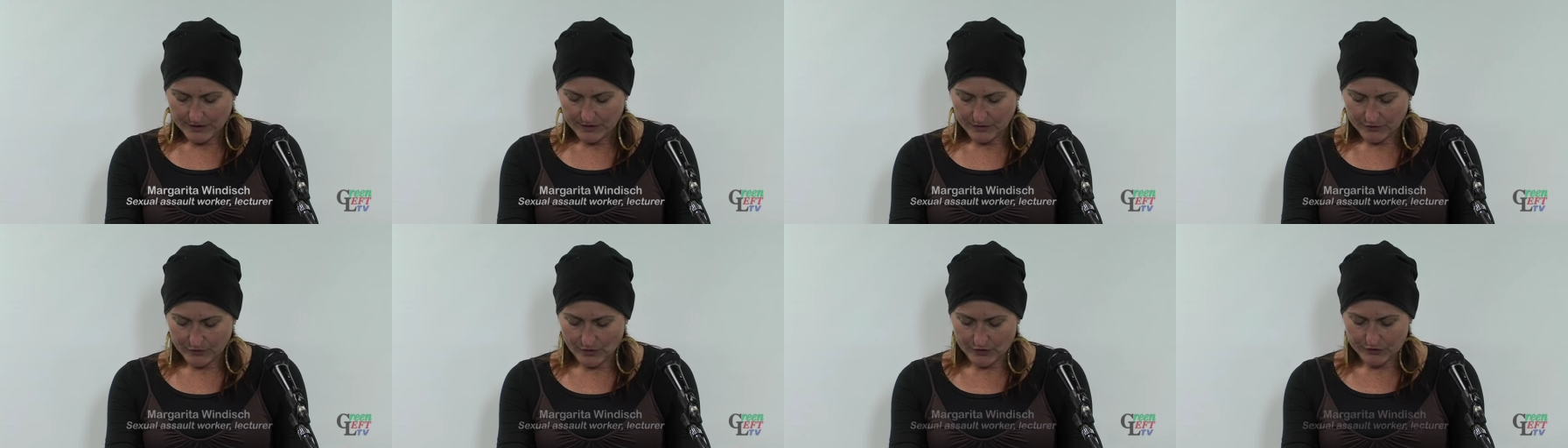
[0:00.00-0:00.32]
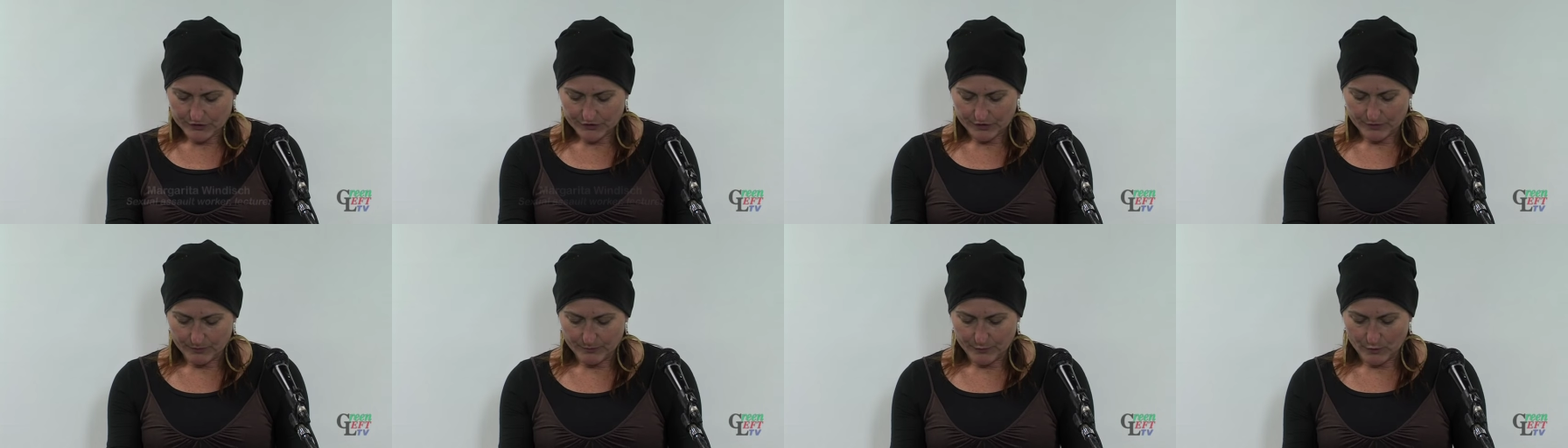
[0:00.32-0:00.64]

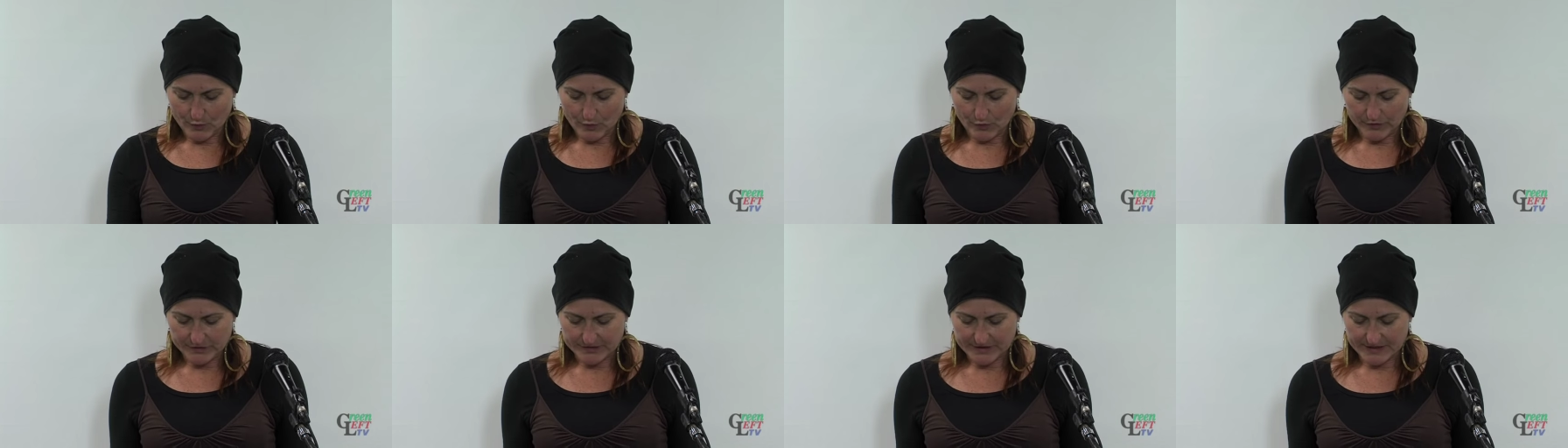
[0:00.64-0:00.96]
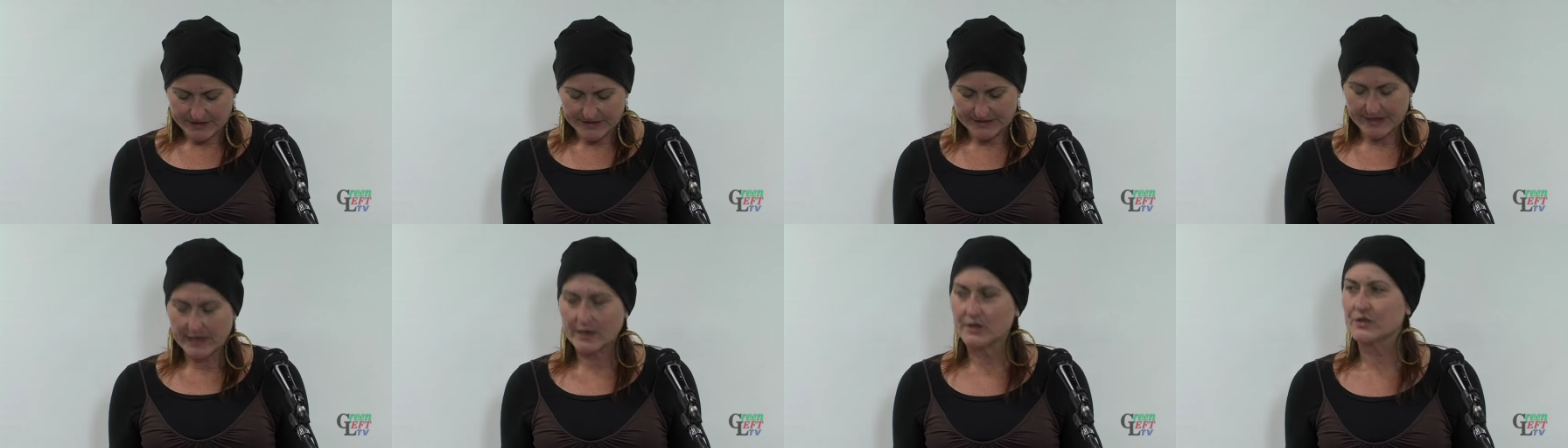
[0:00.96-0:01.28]
across the board
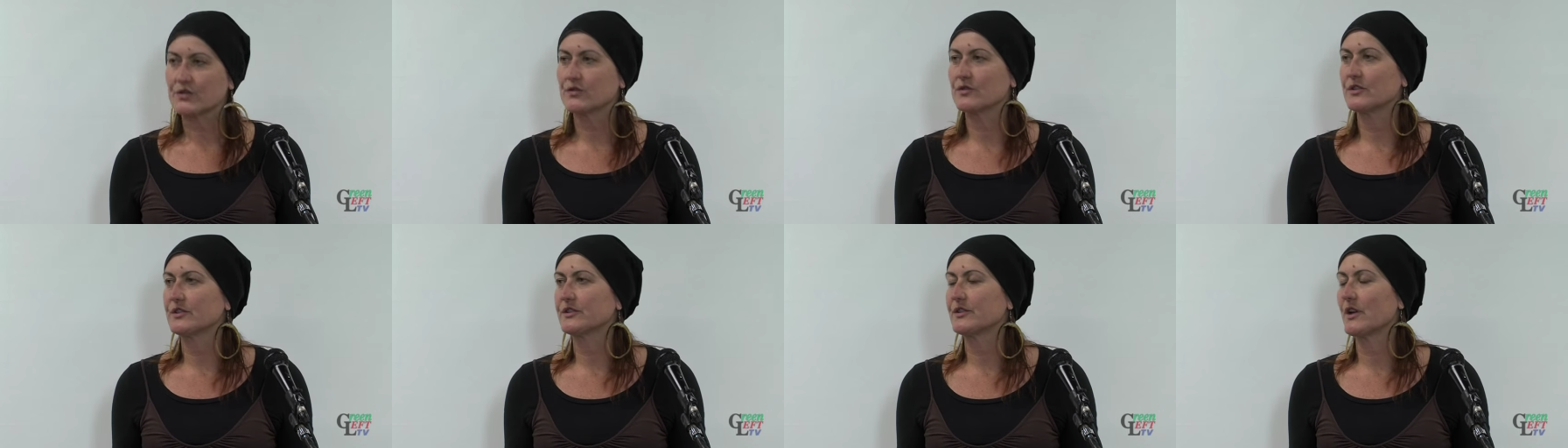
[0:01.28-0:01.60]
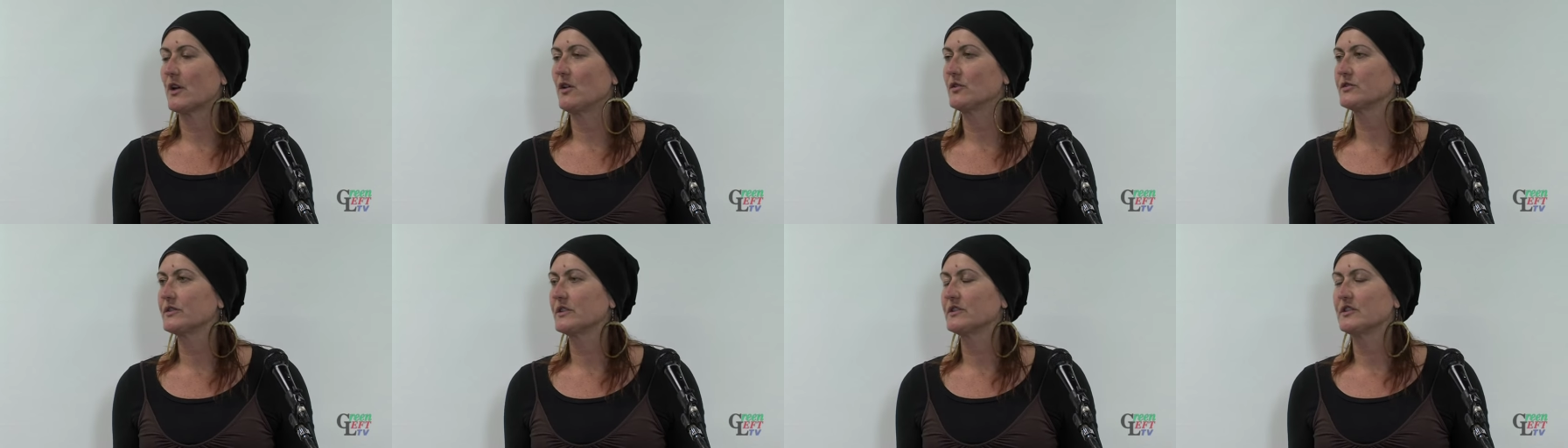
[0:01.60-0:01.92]
that sexual
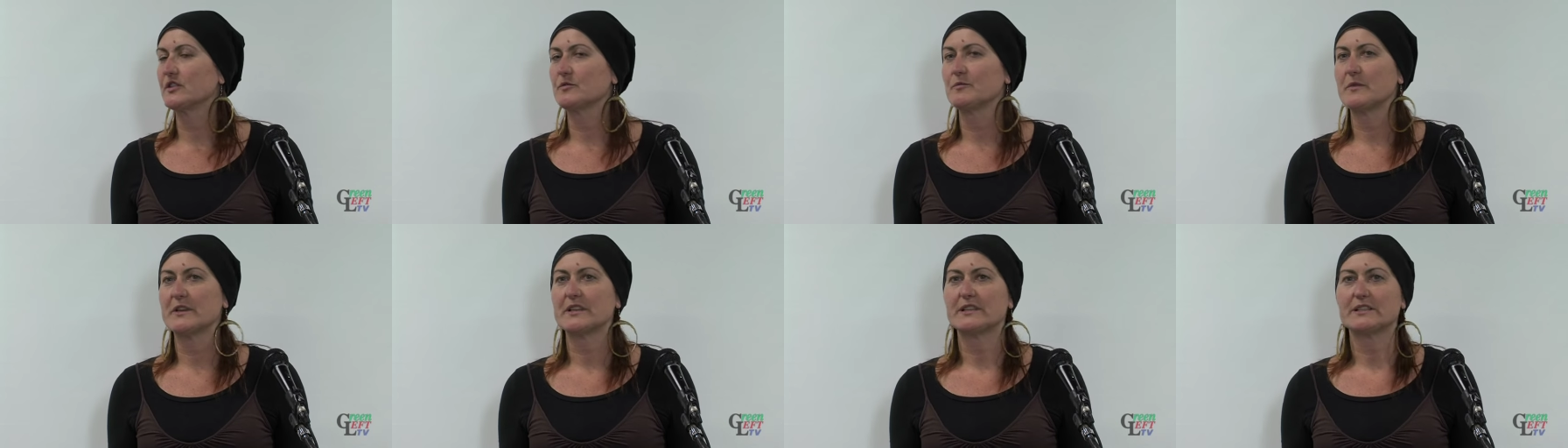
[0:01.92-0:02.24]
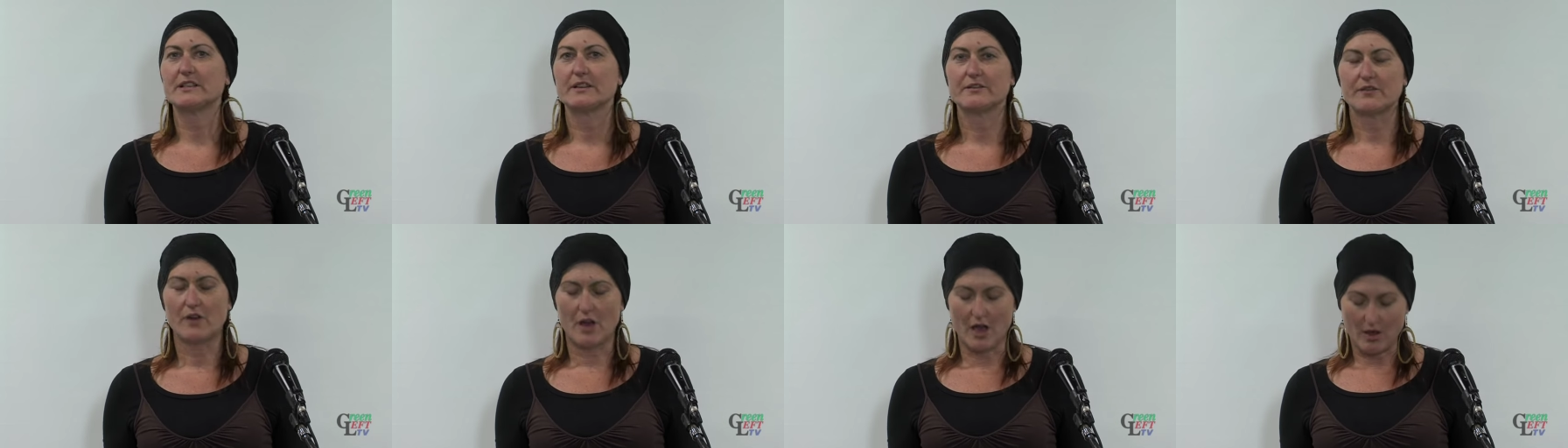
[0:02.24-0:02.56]
assault and
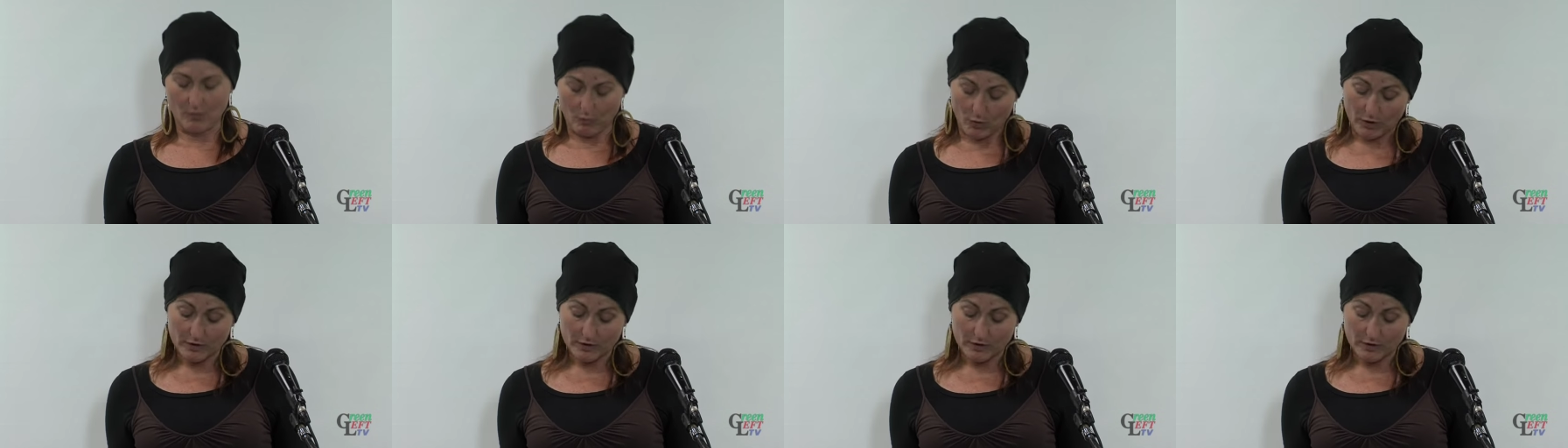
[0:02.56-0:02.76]
domestic violence,